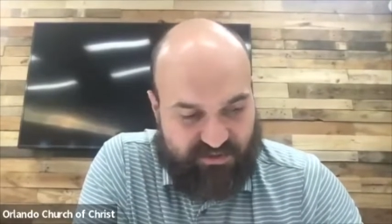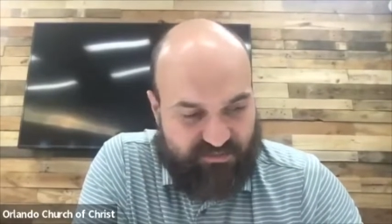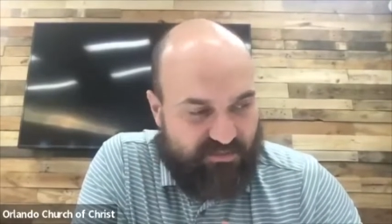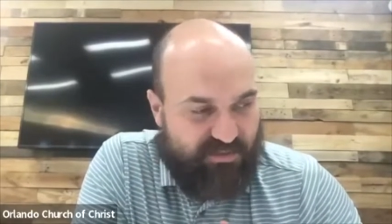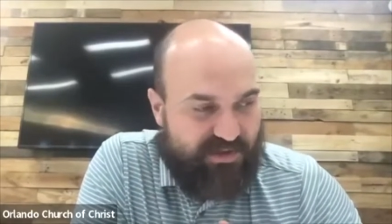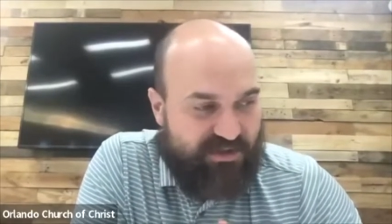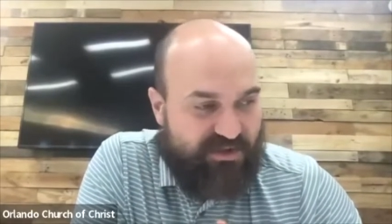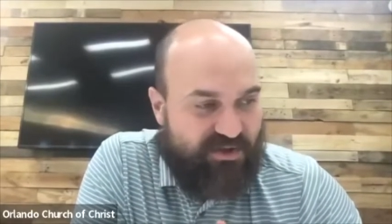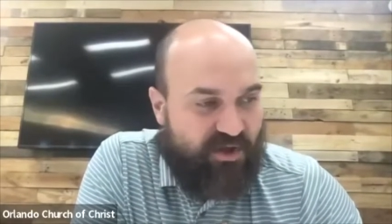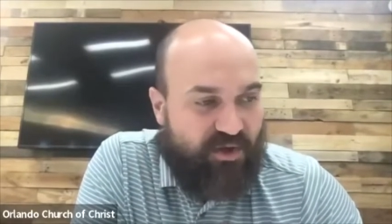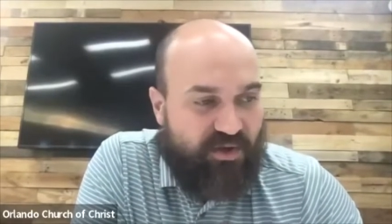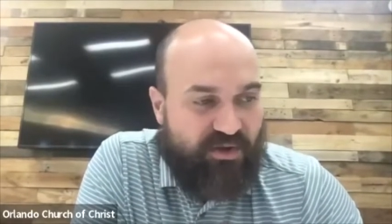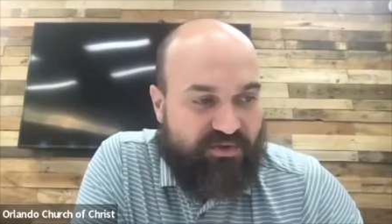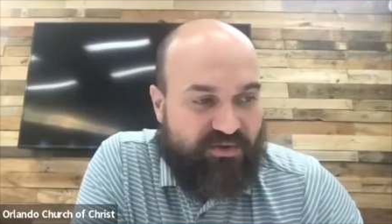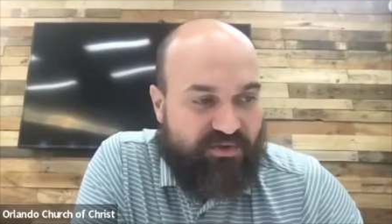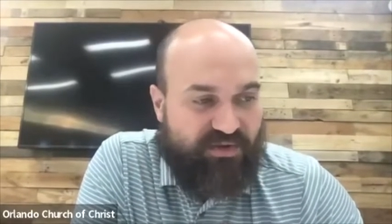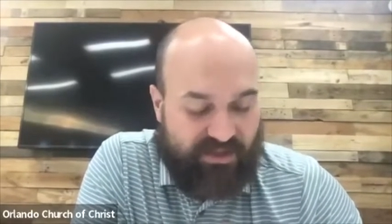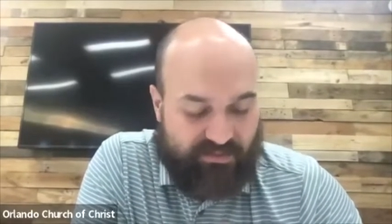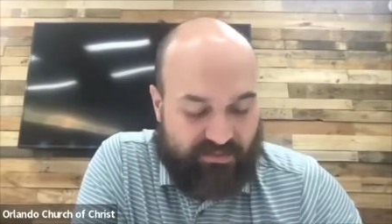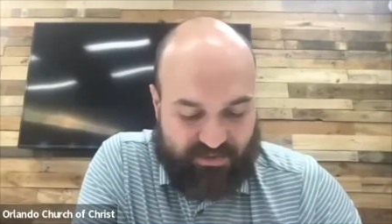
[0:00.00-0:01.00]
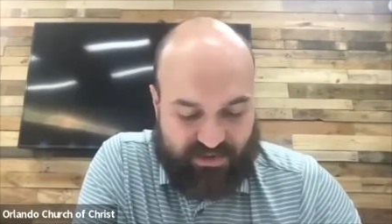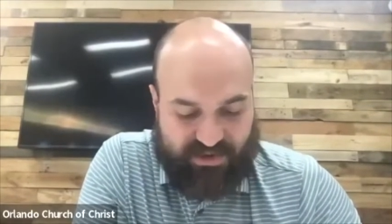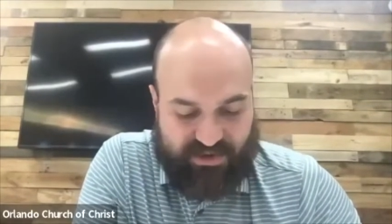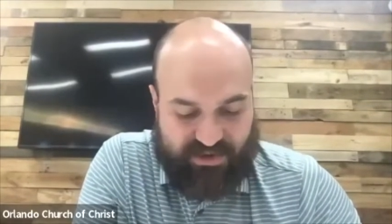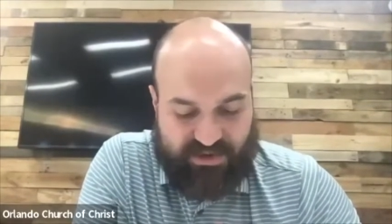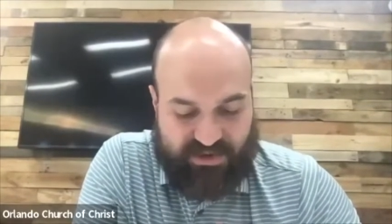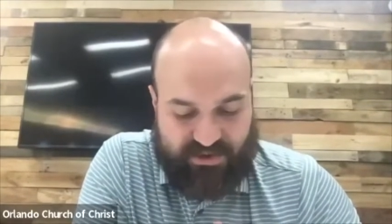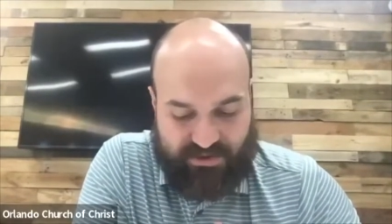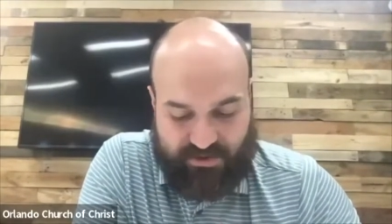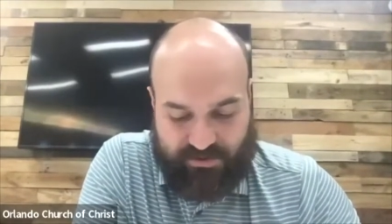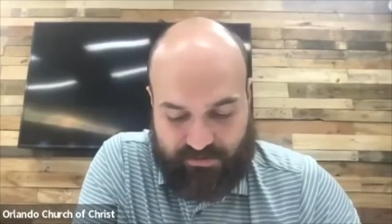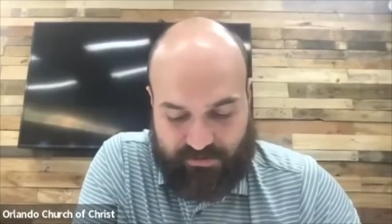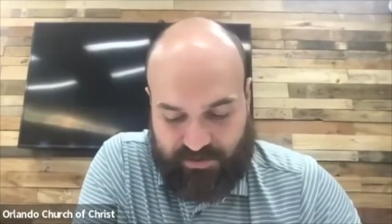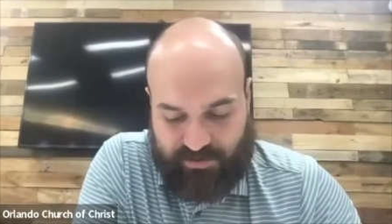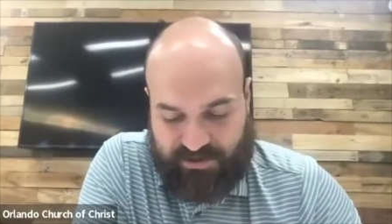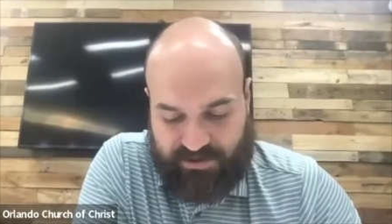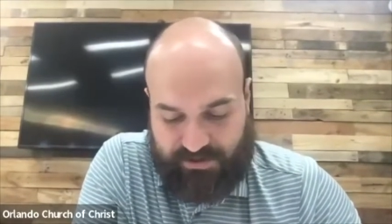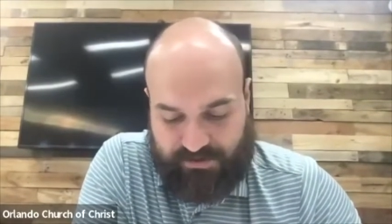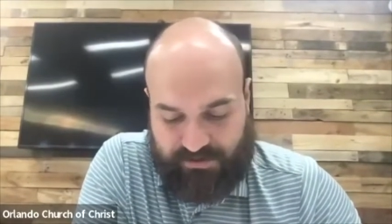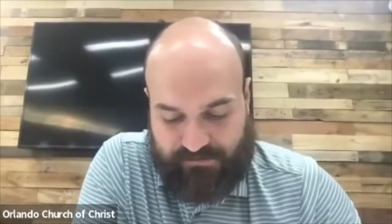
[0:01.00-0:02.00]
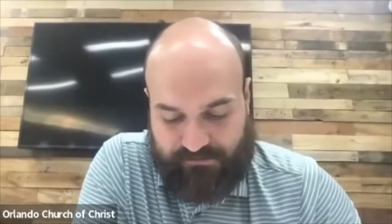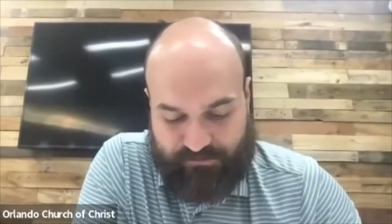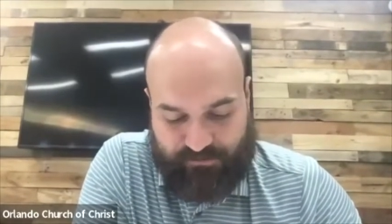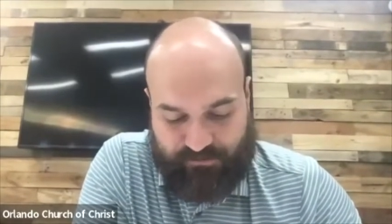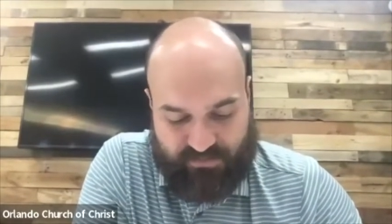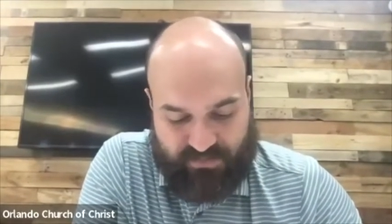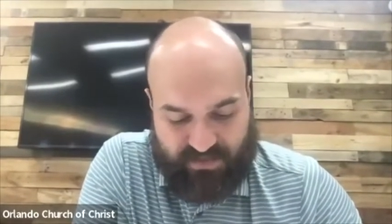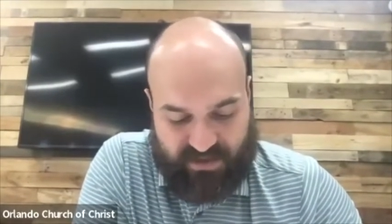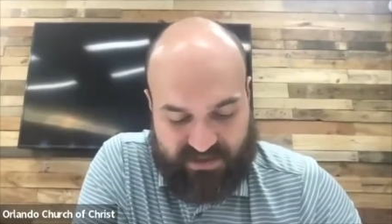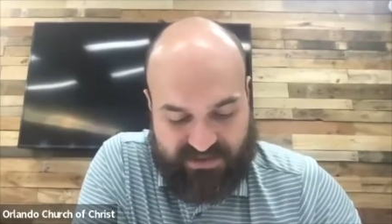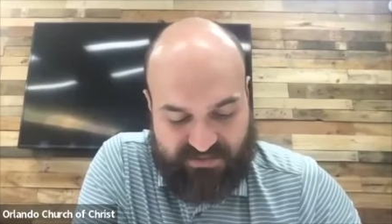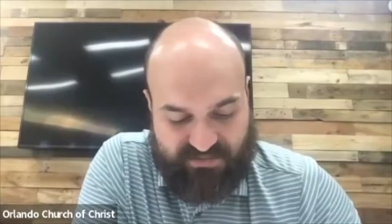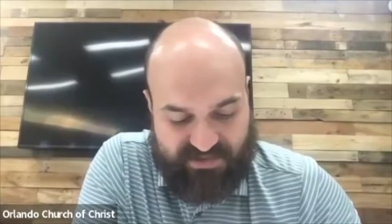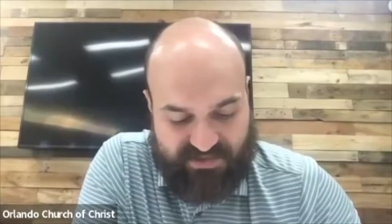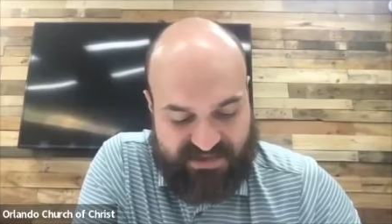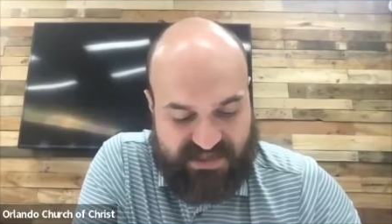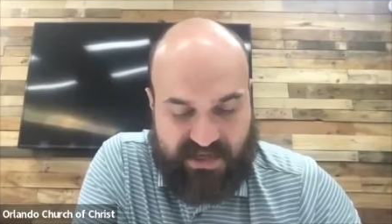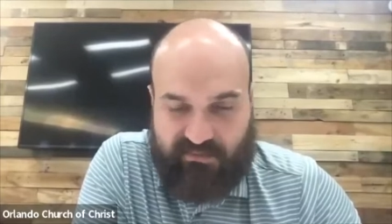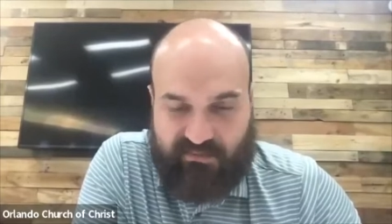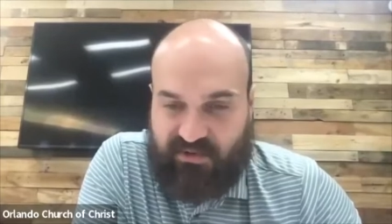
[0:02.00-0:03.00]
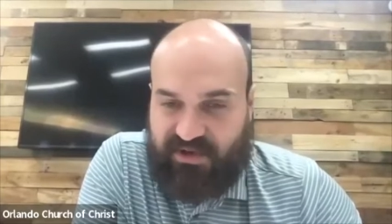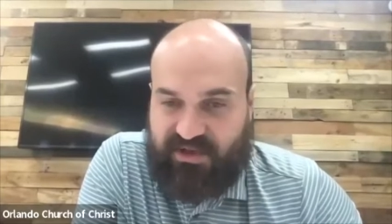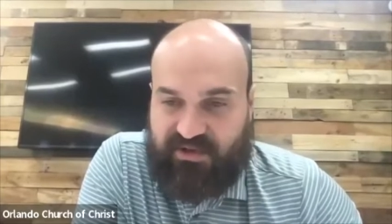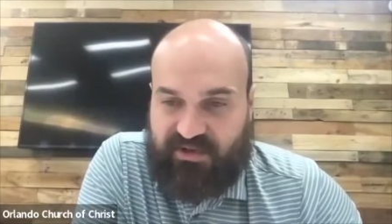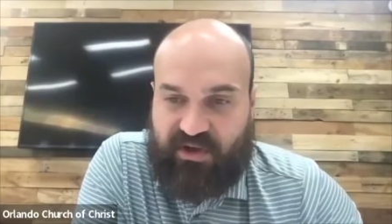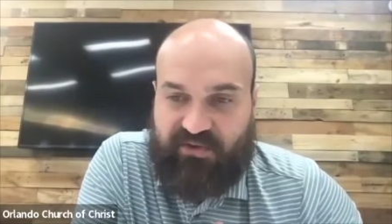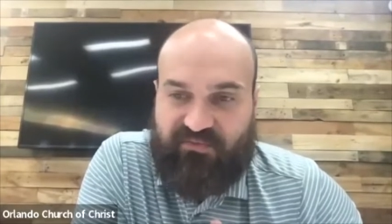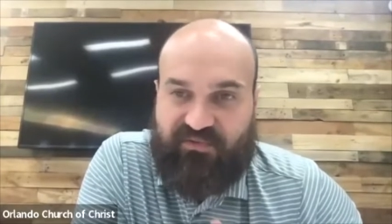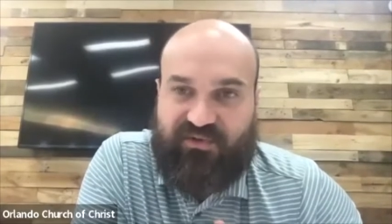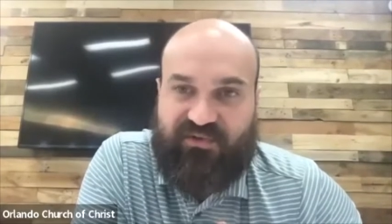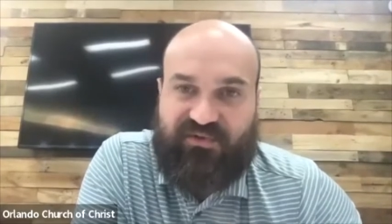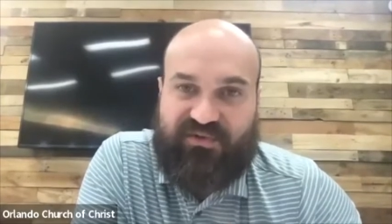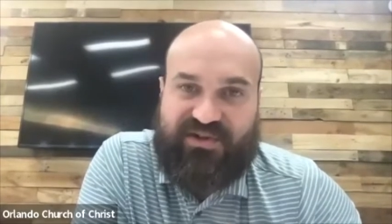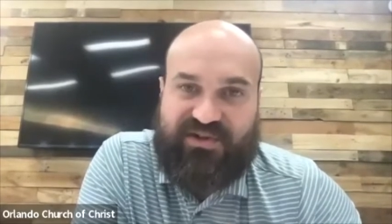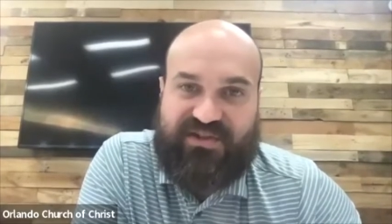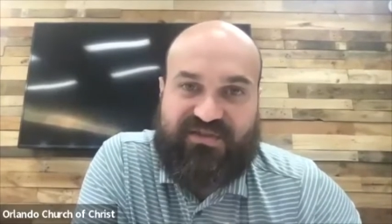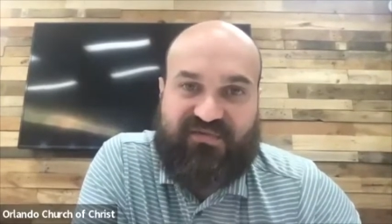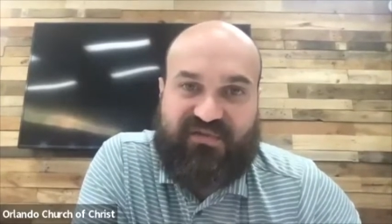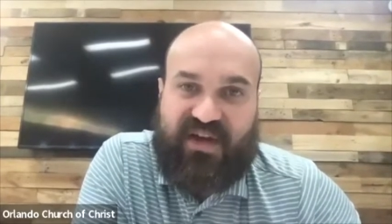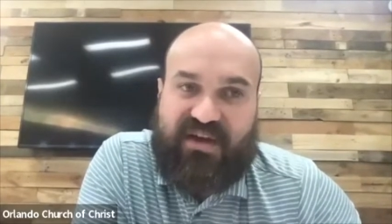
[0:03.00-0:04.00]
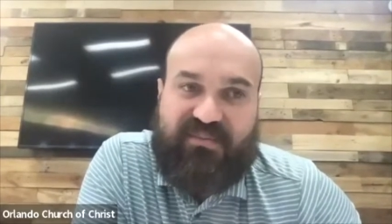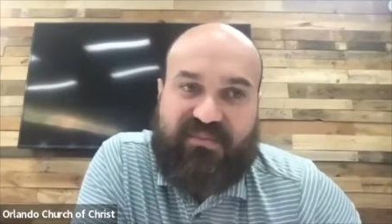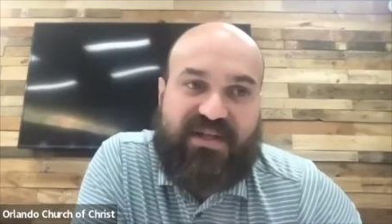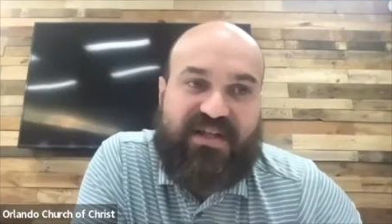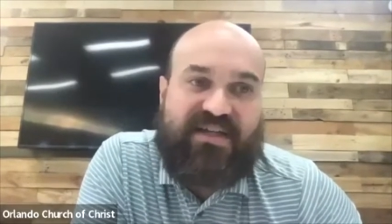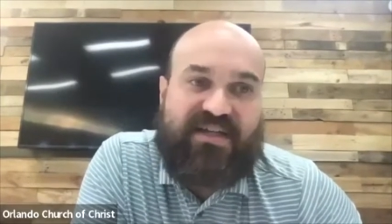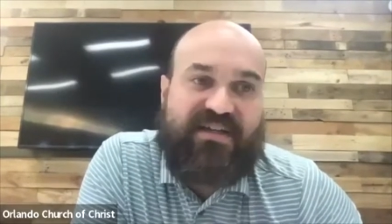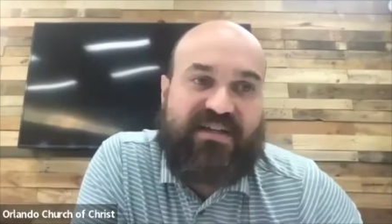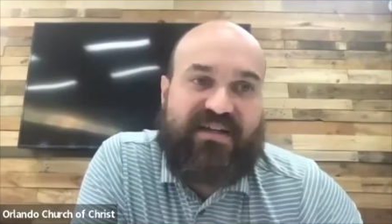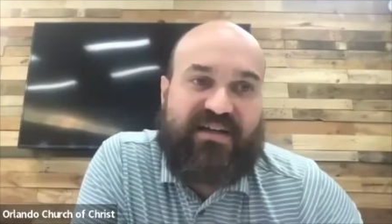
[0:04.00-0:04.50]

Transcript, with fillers: We've been going through that book, but um, I just want to say I'm really grateful for this family.